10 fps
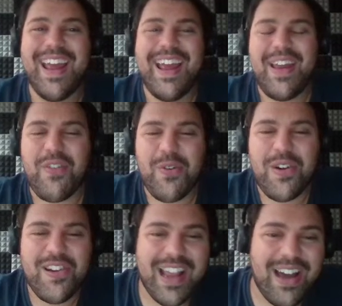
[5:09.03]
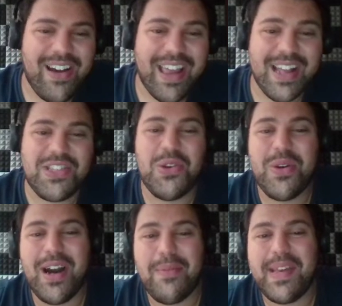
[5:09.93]
If you're wondering how I got two
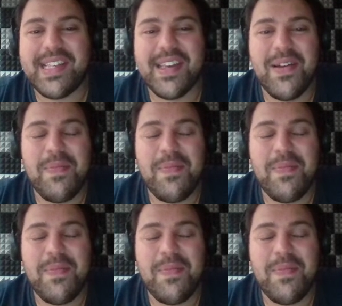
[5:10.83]
copies,